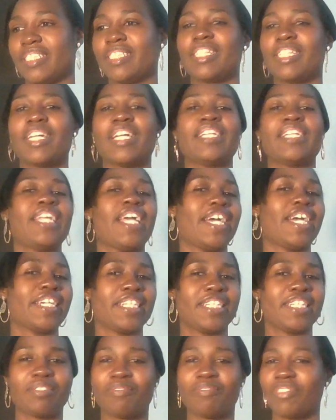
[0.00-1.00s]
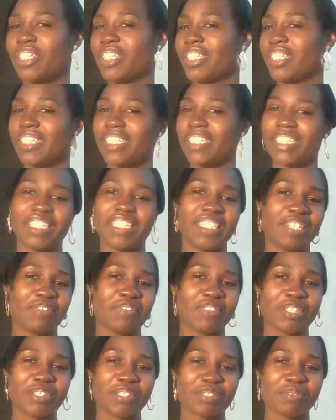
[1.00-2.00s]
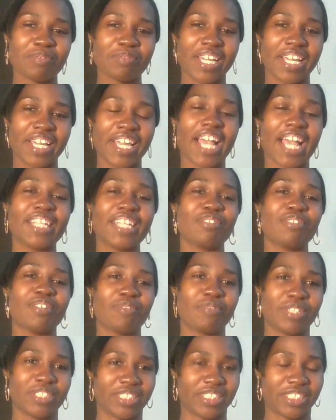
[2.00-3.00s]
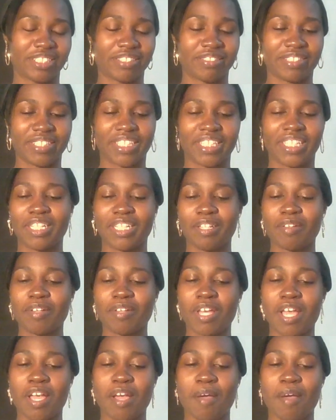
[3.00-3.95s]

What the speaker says: The nagging feeling that never goes away. I knew I wanted to go again.